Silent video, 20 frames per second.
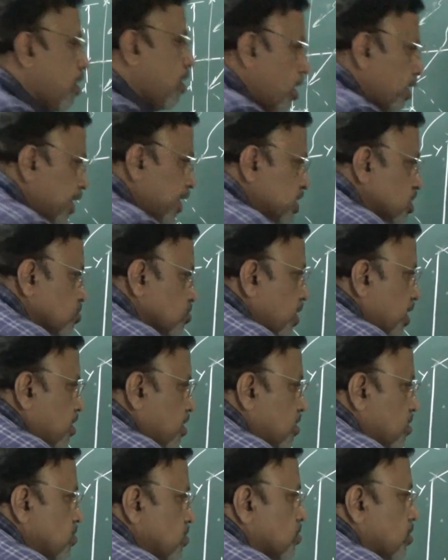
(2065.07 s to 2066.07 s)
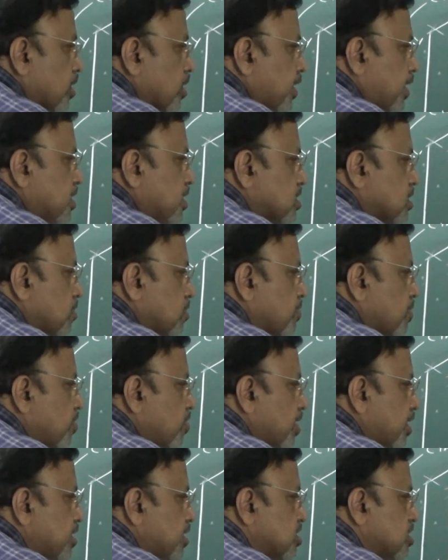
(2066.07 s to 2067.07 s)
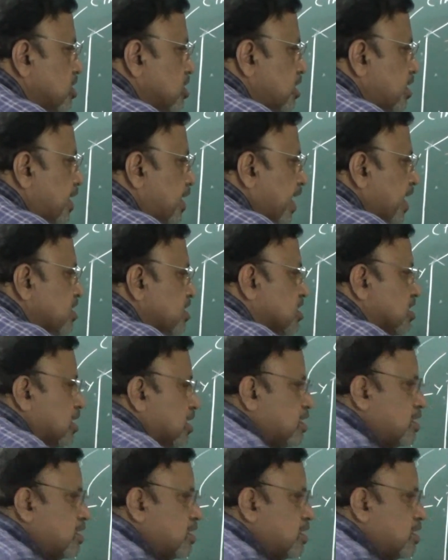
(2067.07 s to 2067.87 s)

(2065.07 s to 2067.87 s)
On XY. So here itself we will get G dash.